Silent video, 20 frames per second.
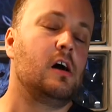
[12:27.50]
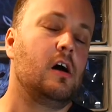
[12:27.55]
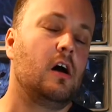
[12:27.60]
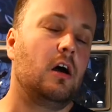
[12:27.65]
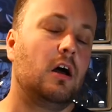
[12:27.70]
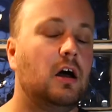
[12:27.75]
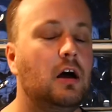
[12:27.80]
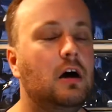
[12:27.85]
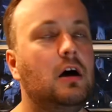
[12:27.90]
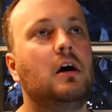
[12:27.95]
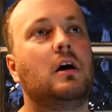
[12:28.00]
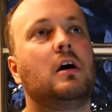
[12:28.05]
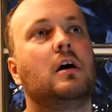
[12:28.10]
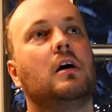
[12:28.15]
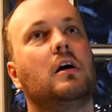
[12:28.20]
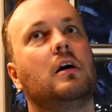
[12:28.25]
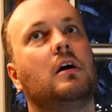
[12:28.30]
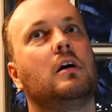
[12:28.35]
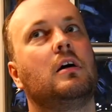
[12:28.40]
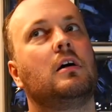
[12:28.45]

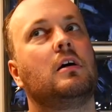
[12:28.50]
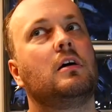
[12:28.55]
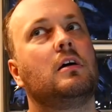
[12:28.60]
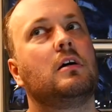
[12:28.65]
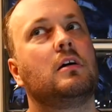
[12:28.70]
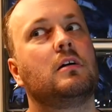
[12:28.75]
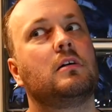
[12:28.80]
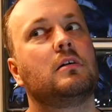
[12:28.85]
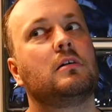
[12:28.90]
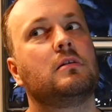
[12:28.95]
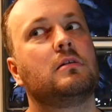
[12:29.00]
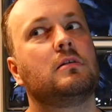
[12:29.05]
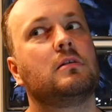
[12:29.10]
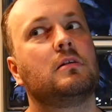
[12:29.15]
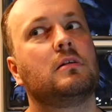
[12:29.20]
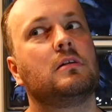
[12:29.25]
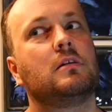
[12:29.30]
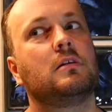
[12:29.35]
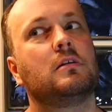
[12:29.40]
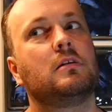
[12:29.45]

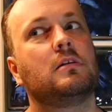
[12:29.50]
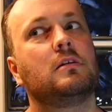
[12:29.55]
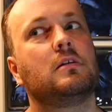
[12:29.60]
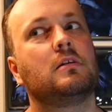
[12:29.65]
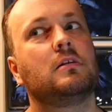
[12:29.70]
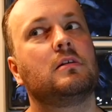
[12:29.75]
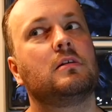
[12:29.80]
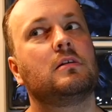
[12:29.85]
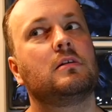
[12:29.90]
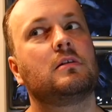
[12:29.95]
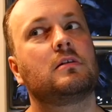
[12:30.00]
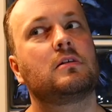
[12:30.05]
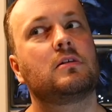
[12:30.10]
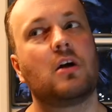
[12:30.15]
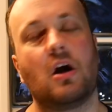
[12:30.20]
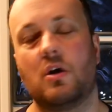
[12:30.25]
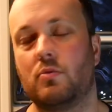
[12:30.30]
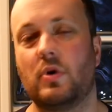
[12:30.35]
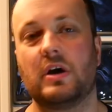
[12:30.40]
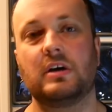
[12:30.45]

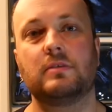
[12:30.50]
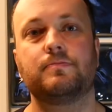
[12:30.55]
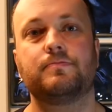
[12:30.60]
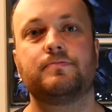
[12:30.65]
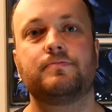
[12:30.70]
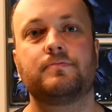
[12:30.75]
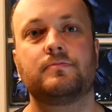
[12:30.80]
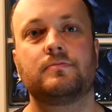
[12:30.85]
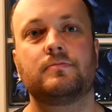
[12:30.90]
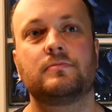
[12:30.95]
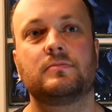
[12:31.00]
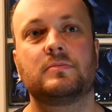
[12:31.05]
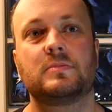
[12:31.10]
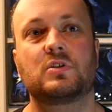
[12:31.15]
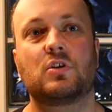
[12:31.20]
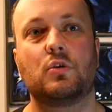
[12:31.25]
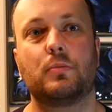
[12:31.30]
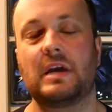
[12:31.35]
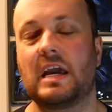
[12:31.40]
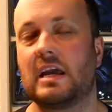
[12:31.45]
Can't wait. It's
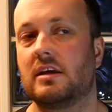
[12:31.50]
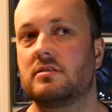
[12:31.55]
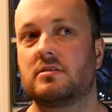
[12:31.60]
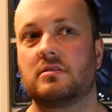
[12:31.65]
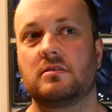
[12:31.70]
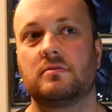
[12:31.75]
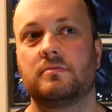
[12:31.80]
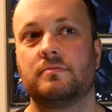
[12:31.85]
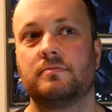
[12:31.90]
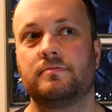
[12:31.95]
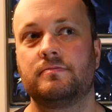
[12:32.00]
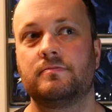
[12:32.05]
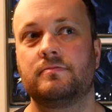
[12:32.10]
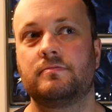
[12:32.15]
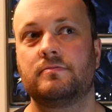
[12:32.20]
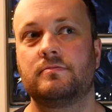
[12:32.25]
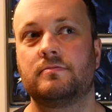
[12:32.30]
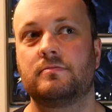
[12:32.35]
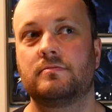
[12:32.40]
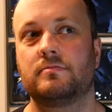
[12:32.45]
going to be ace.
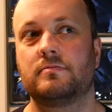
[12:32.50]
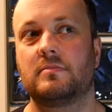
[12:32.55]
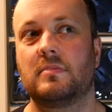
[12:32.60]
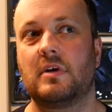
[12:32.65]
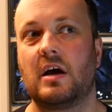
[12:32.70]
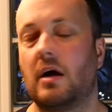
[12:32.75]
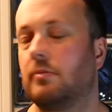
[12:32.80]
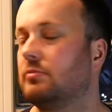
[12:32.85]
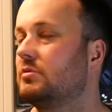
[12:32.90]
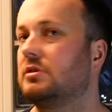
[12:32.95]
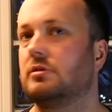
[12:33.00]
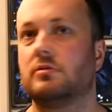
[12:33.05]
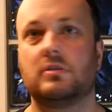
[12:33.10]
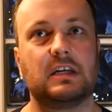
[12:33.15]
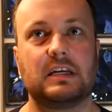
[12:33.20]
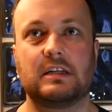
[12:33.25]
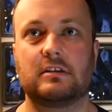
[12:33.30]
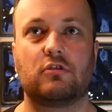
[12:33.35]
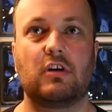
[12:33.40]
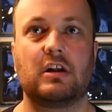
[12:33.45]

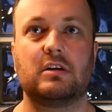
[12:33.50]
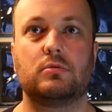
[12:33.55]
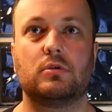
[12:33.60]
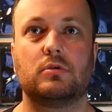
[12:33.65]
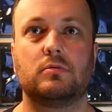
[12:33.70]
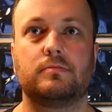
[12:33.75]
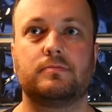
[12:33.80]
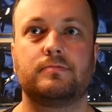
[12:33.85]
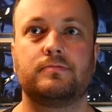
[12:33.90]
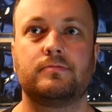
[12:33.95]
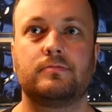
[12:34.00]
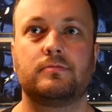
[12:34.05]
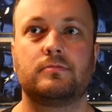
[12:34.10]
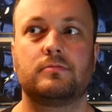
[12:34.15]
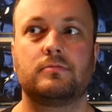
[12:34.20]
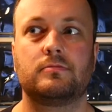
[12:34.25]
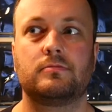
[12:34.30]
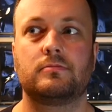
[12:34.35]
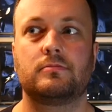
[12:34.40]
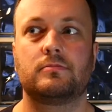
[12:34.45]
Absolutely incredible.
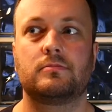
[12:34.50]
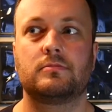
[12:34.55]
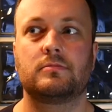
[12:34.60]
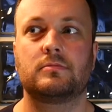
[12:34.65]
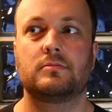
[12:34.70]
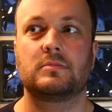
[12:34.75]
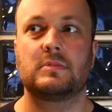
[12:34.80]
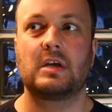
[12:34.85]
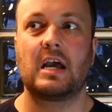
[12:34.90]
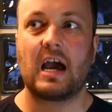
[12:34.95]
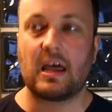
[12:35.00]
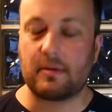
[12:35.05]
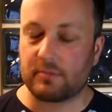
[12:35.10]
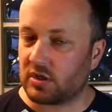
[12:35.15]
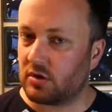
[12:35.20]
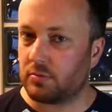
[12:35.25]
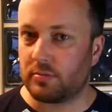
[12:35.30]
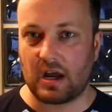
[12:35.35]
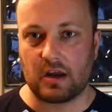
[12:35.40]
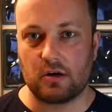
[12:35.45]
And I'm
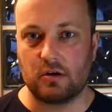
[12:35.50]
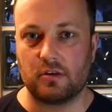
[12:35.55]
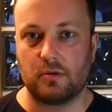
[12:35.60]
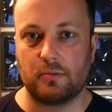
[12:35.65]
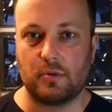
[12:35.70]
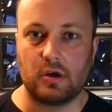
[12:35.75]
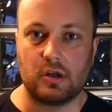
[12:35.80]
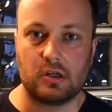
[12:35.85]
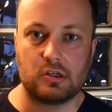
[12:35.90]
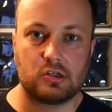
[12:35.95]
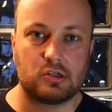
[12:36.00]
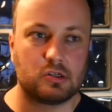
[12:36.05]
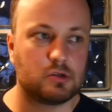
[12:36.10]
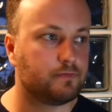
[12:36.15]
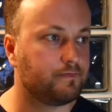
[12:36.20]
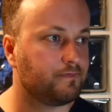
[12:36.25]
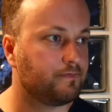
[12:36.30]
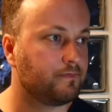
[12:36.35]
going to buy all the merch.